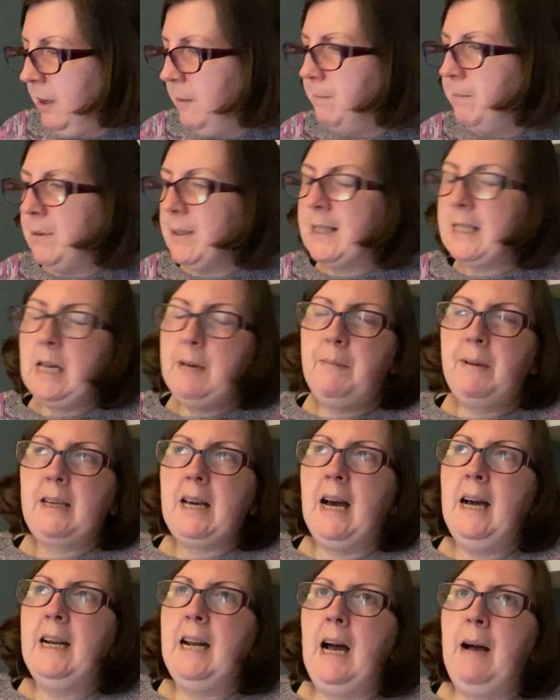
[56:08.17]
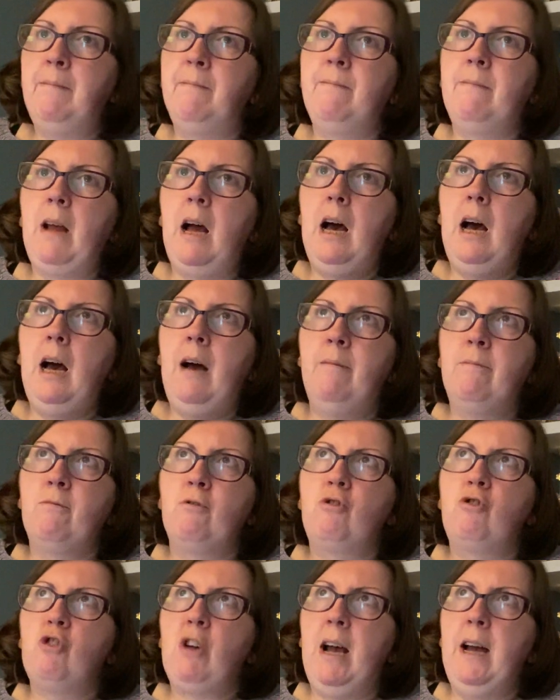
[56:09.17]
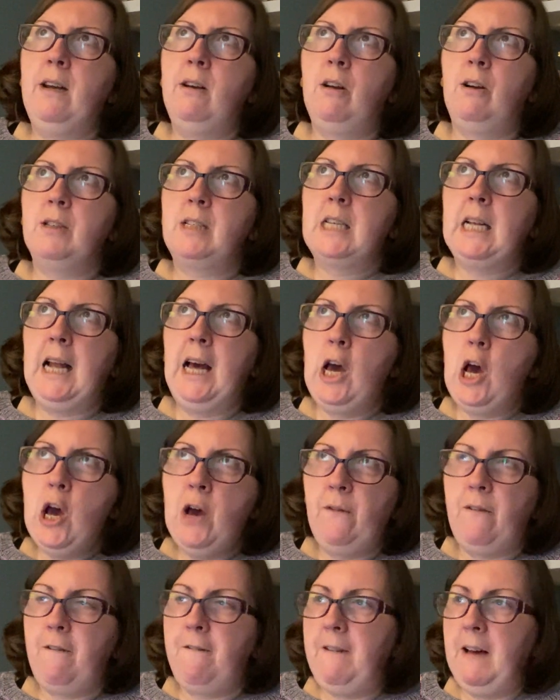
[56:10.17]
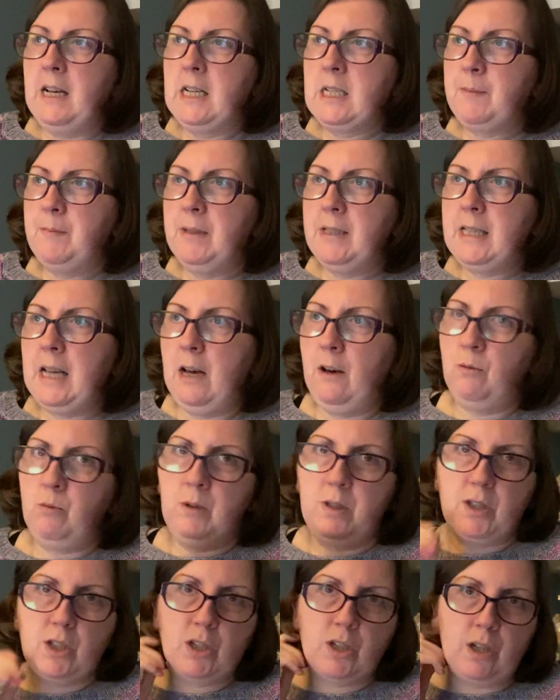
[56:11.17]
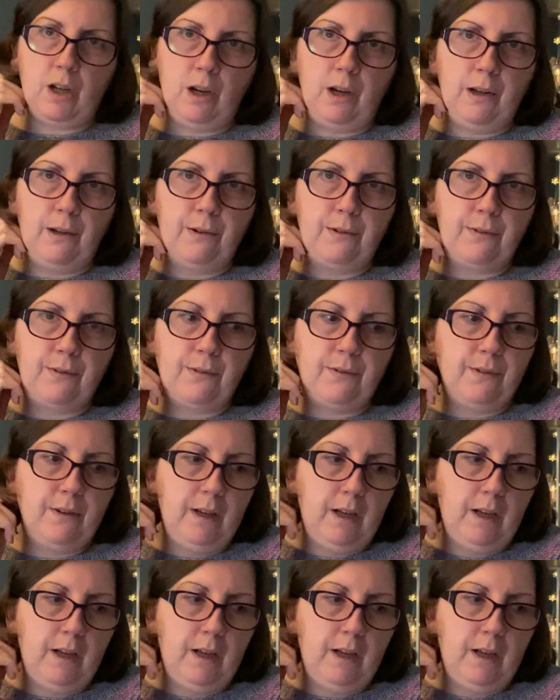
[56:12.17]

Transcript: But same again, I'm trying not to like overface myself with stuff.